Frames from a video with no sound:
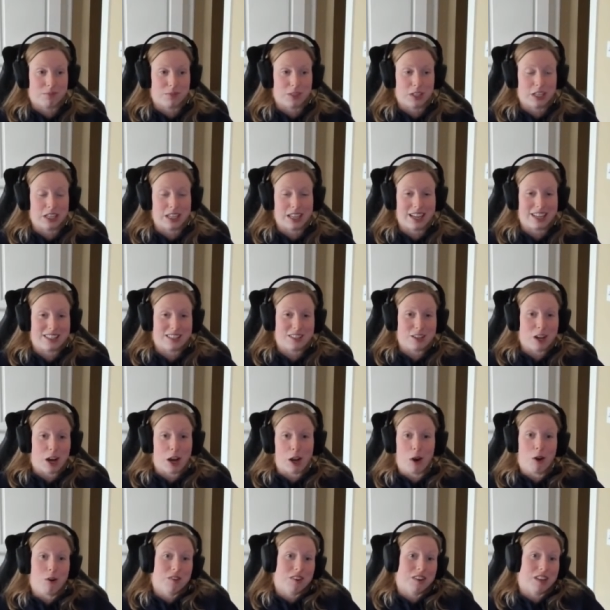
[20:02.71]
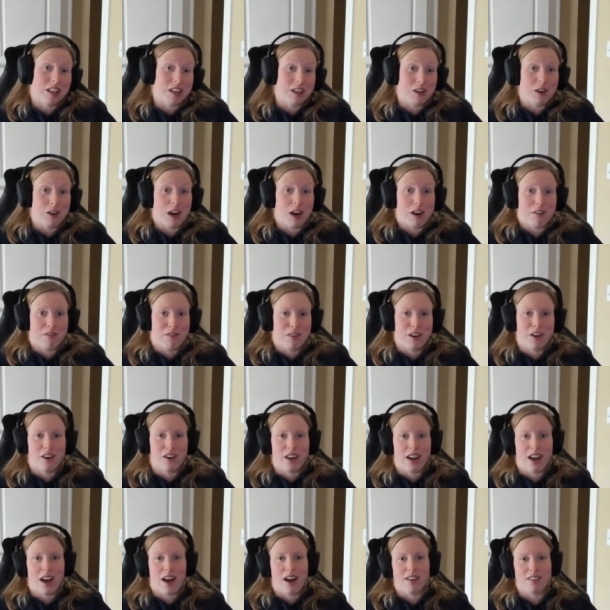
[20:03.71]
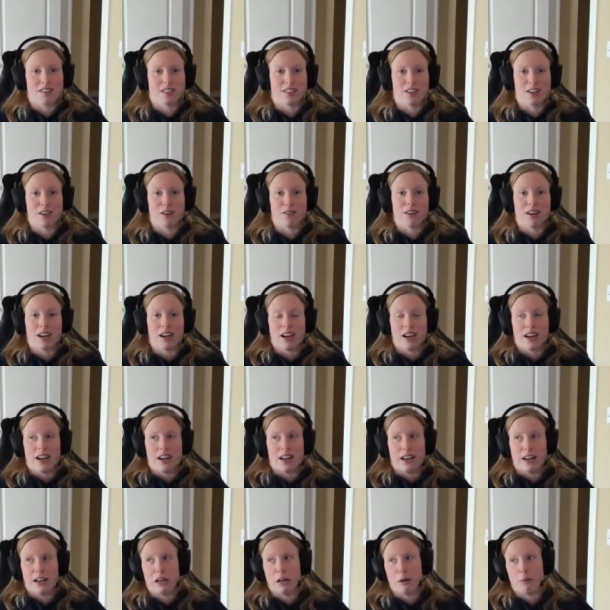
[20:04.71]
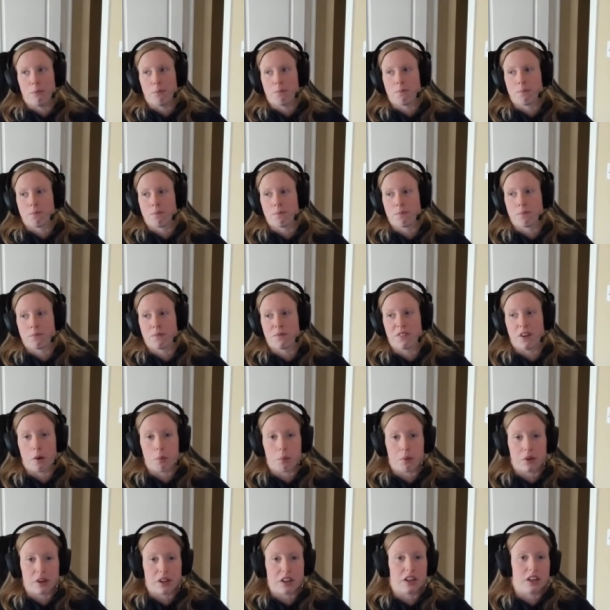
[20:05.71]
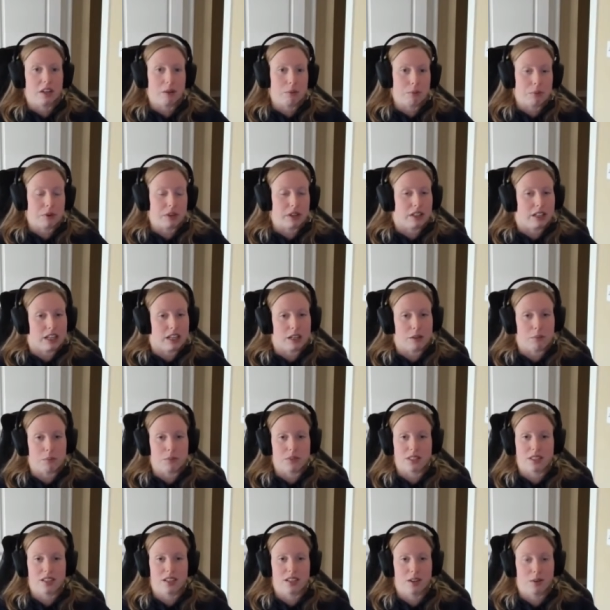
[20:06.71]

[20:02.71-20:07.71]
it, it's not over like you got to figure it out so um felt pretty good in prelims